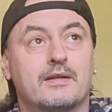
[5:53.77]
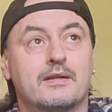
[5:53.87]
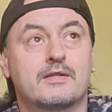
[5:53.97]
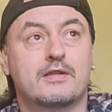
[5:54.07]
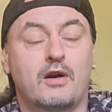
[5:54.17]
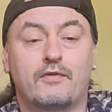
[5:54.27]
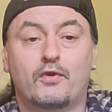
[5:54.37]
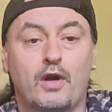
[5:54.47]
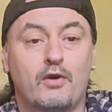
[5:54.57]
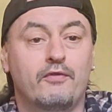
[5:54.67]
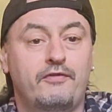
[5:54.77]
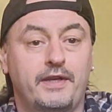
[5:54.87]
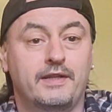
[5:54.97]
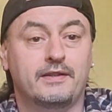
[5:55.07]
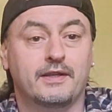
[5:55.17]
soft ground
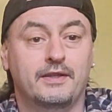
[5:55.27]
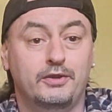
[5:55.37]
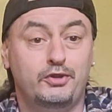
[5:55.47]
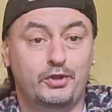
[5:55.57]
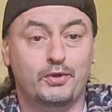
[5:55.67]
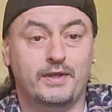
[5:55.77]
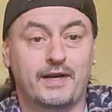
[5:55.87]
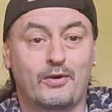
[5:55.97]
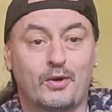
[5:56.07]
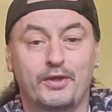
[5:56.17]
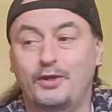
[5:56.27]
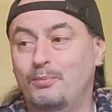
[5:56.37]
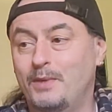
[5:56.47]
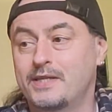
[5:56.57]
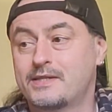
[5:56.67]
field and you shoot an arrow and you
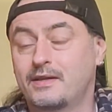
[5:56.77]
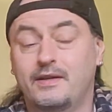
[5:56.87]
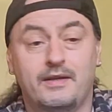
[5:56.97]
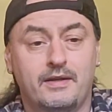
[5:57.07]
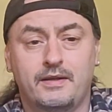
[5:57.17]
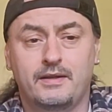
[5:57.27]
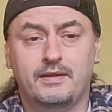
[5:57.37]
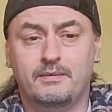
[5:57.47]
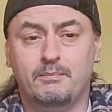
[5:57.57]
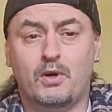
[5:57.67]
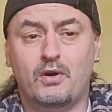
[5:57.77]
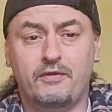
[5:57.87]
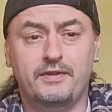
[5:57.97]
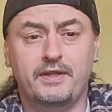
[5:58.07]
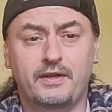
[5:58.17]
miss, more
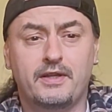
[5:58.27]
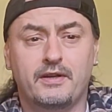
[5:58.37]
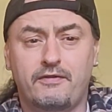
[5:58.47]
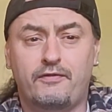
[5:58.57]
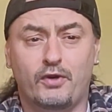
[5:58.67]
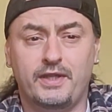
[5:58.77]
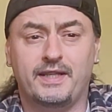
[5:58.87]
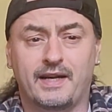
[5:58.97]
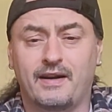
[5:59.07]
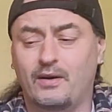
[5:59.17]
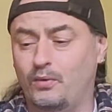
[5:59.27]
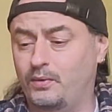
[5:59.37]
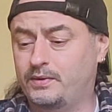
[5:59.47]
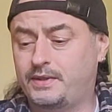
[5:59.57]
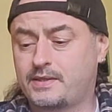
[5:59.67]
often than not, you're not finding that arrow.
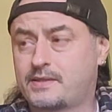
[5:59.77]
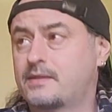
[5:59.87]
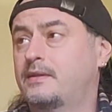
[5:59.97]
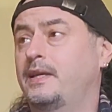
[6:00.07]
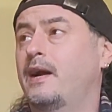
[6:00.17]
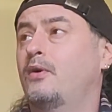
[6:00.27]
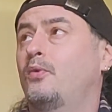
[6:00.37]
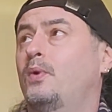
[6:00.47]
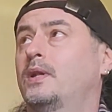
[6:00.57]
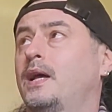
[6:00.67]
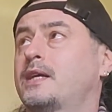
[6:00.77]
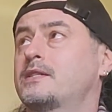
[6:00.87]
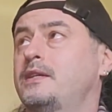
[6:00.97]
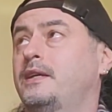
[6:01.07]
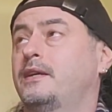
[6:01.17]
The arrow will
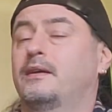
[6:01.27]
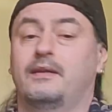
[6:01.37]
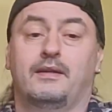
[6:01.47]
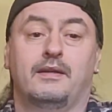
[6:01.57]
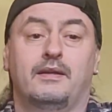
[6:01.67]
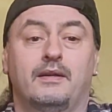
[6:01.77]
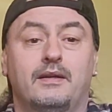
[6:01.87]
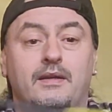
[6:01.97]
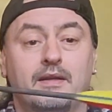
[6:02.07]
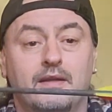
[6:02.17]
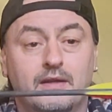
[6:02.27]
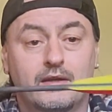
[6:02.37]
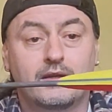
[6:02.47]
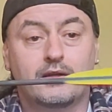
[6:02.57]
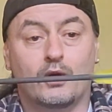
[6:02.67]
actually
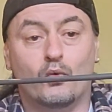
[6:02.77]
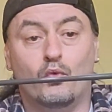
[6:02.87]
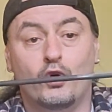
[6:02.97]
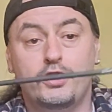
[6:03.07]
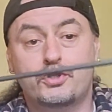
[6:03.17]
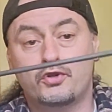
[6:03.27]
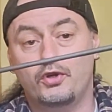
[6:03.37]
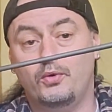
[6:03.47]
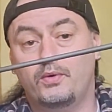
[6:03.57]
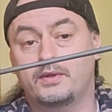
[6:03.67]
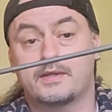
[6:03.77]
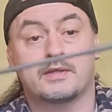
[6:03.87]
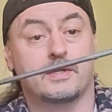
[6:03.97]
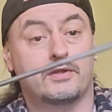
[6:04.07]
go right through. This is a